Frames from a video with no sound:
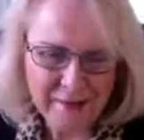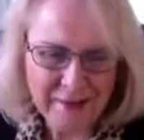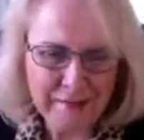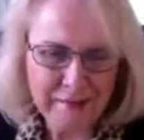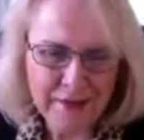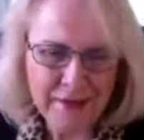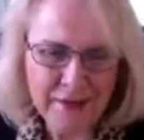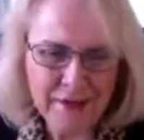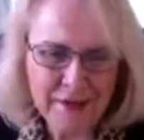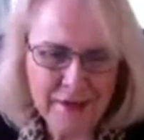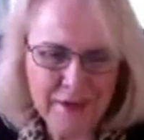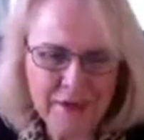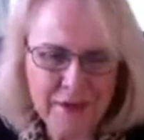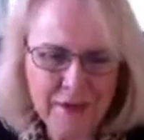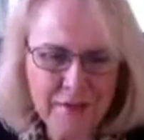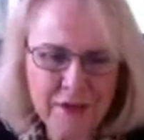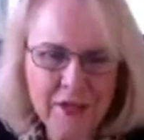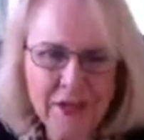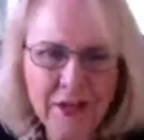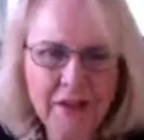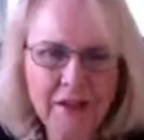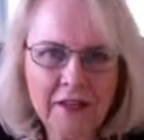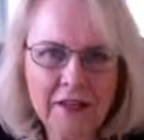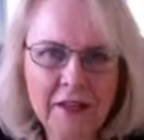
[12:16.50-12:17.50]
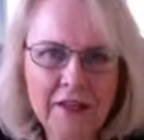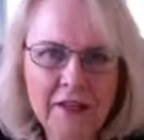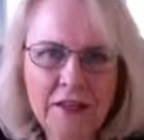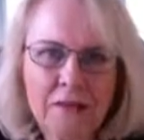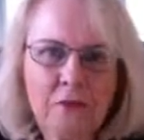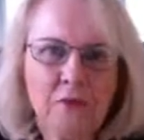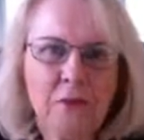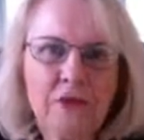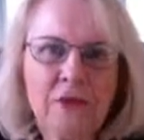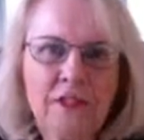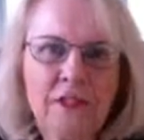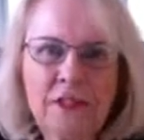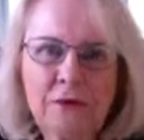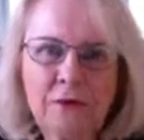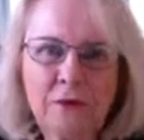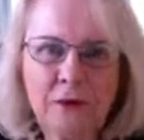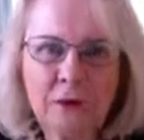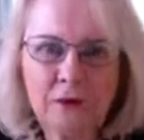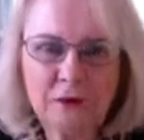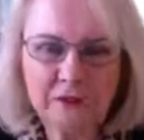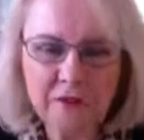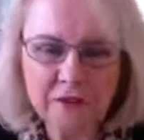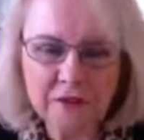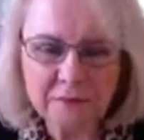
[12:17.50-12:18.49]
Because the reality is, what does
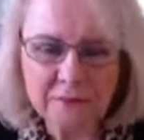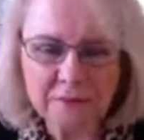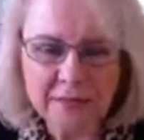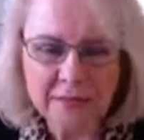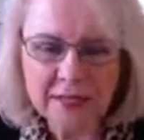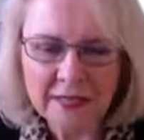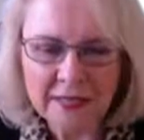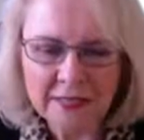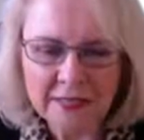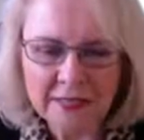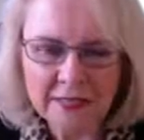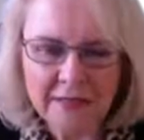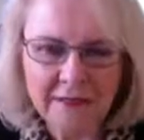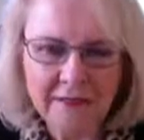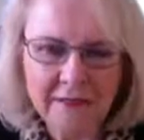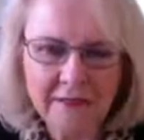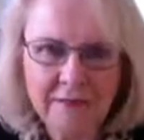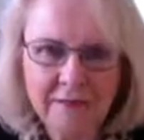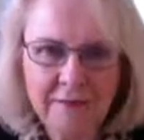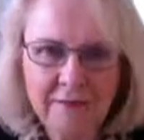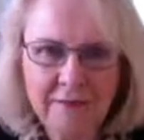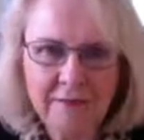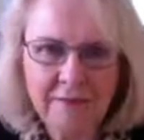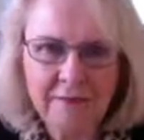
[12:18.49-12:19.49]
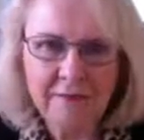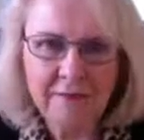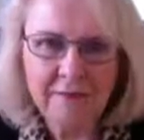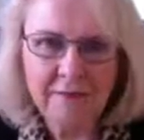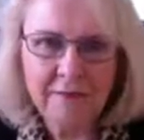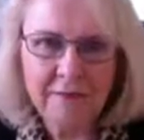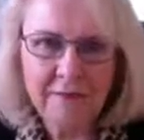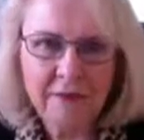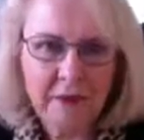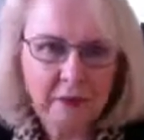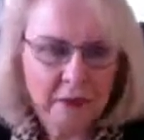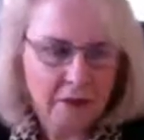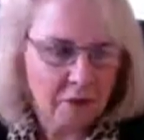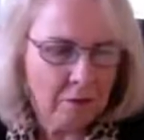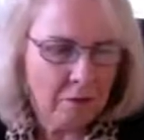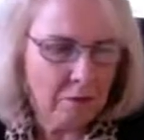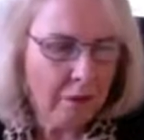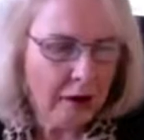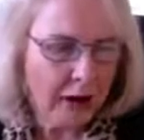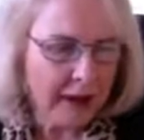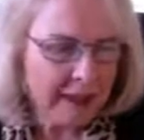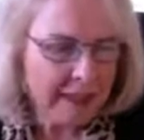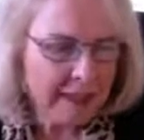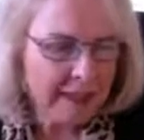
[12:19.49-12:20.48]
perfect mean?
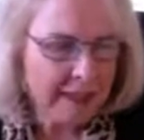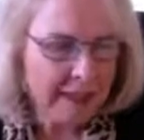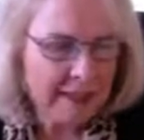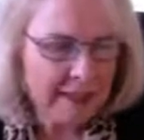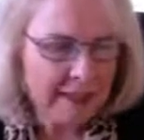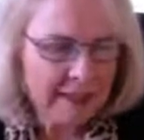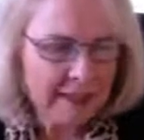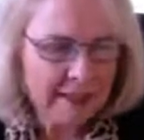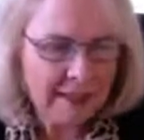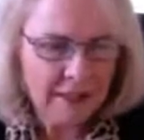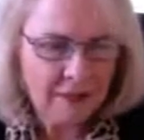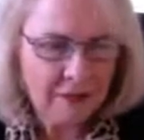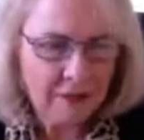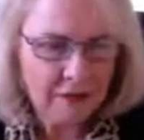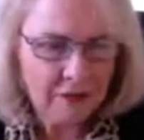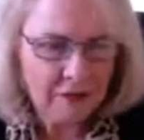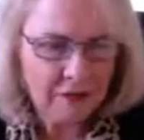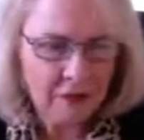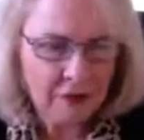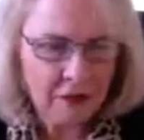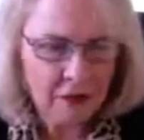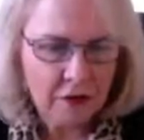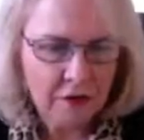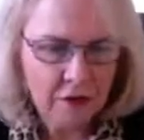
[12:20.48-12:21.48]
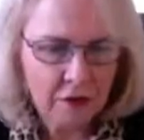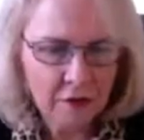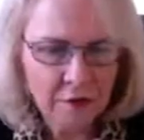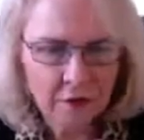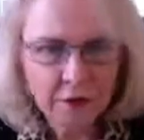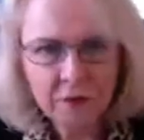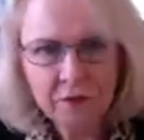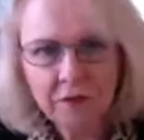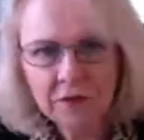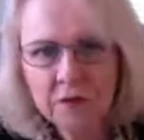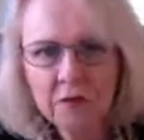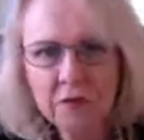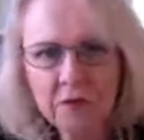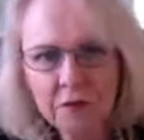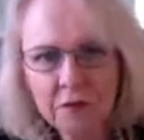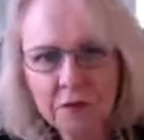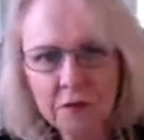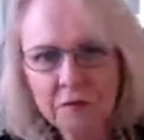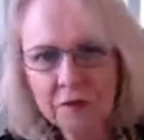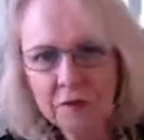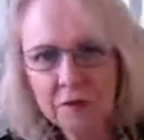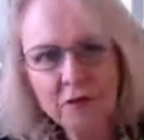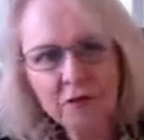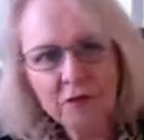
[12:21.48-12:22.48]
My sense of the perfect
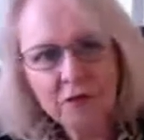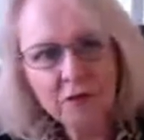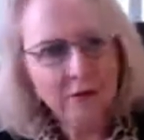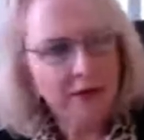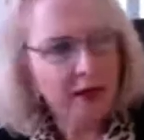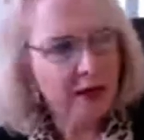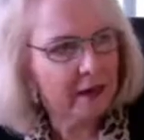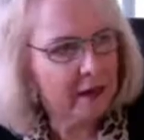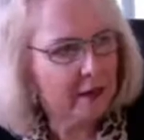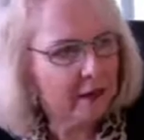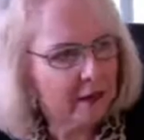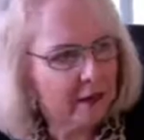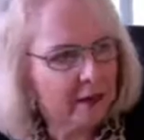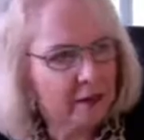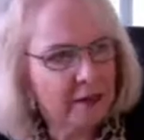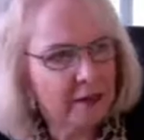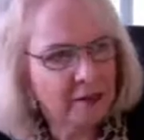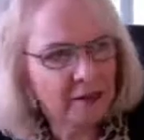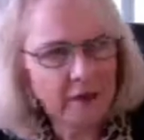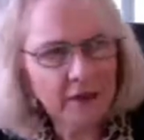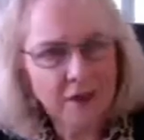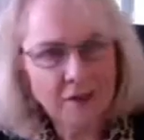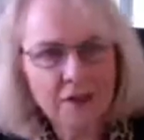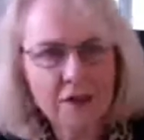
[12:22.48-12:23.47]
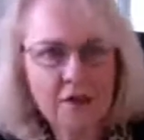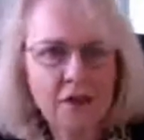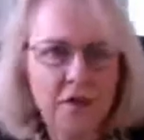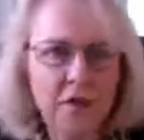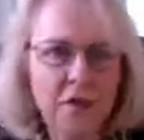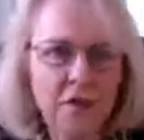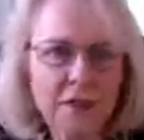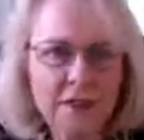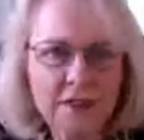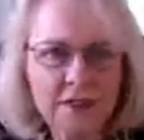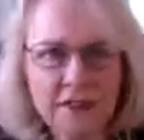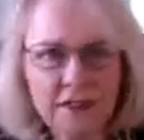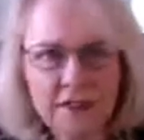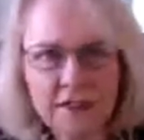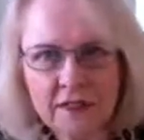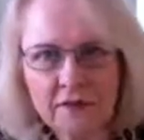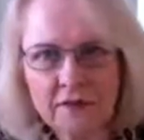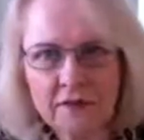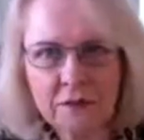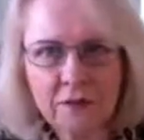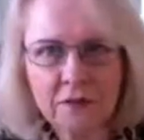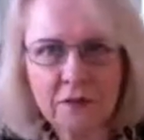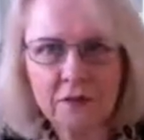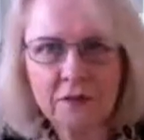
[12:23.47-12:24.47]
woman may be dramatically different than your sense
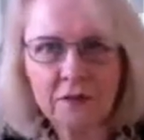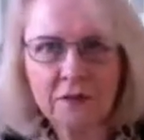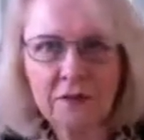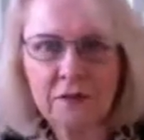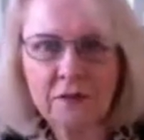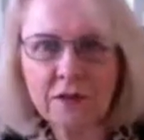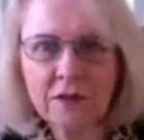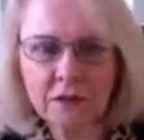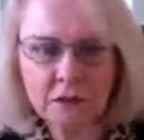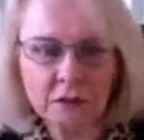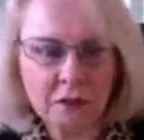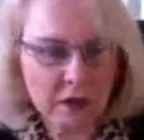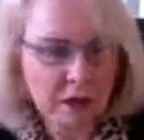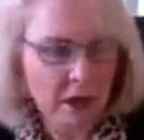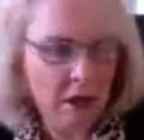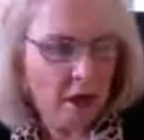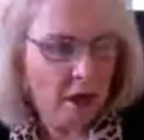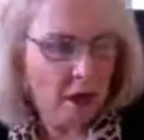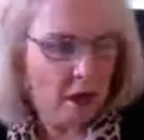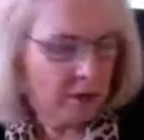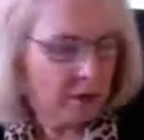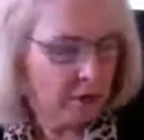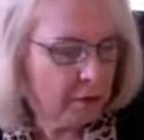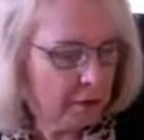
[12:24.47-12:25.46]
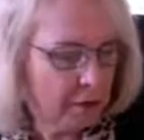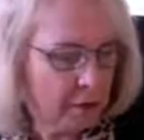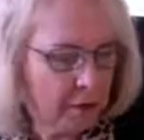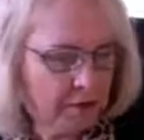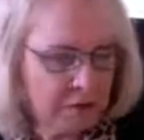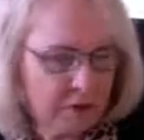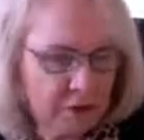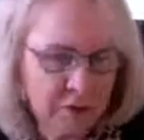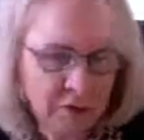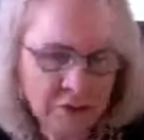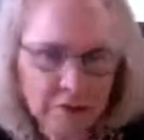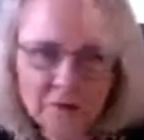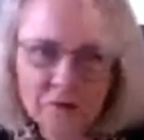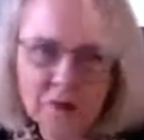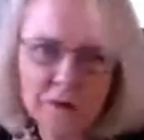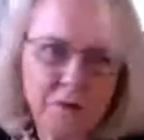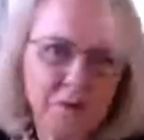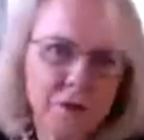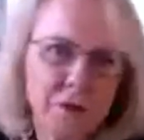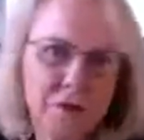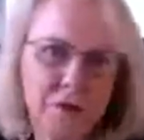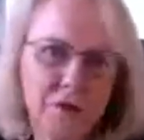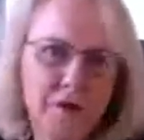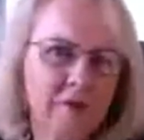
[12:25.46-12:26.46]
of the perfect woman. So
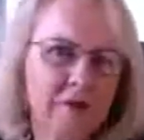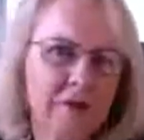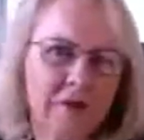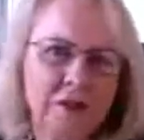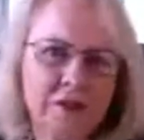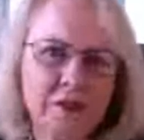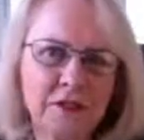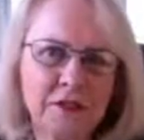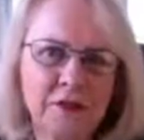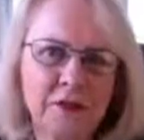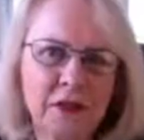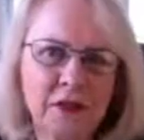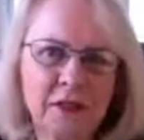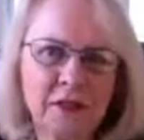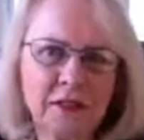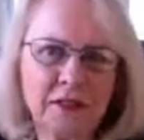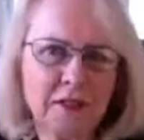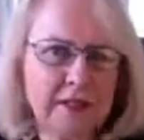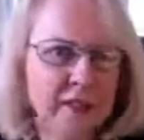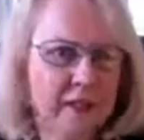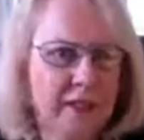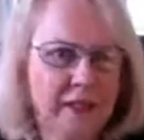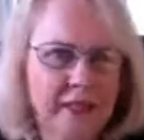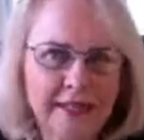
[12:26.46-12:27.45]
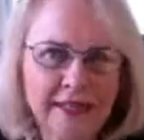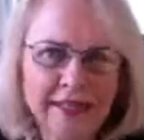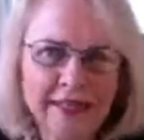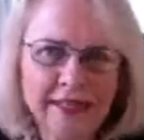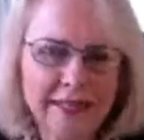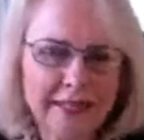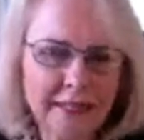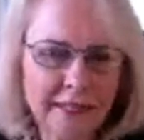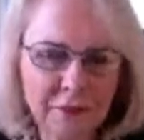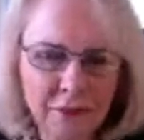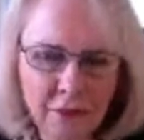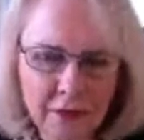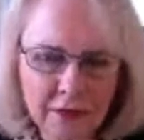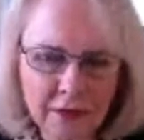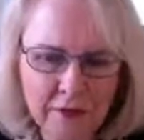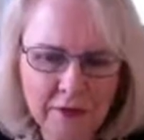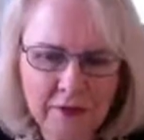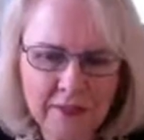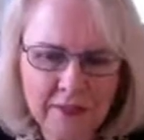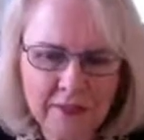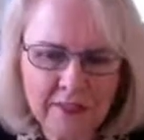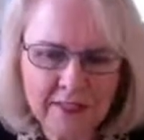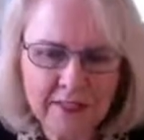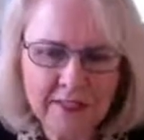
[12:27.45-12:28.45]
which one of us is right? Neither one of
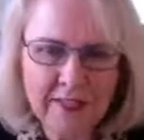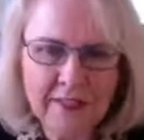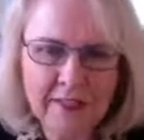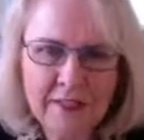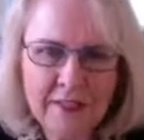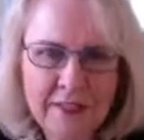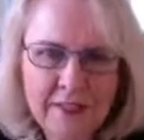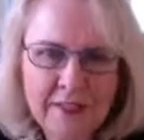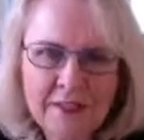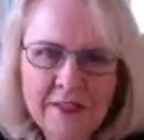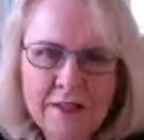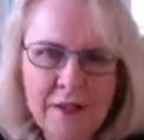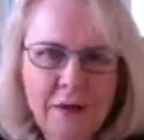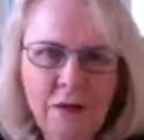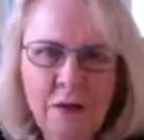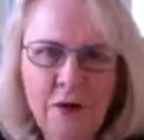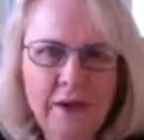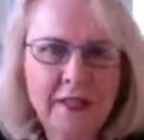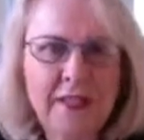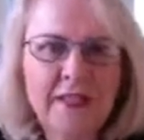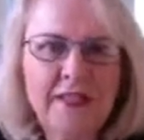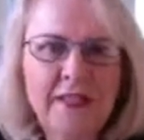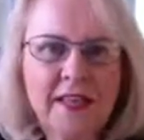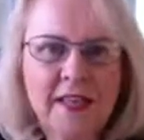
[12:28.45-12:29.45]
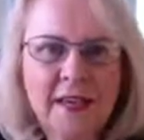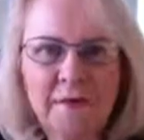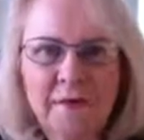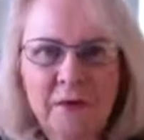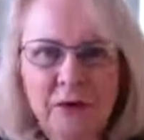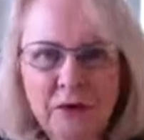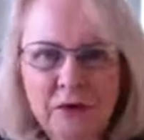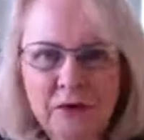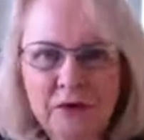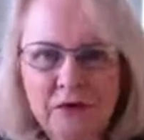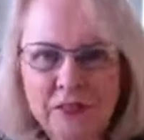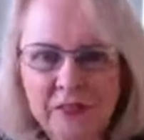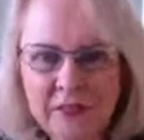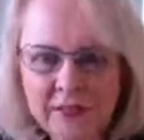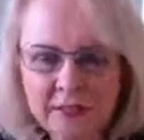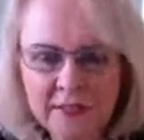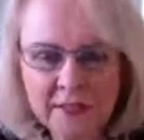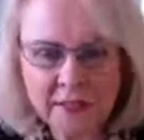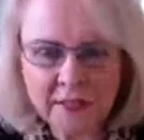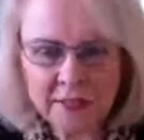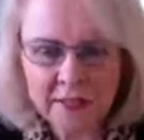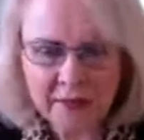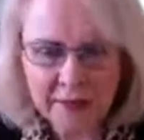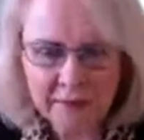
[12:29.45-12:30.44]
us. So what is that
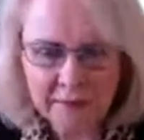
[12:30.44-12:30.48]
perfect?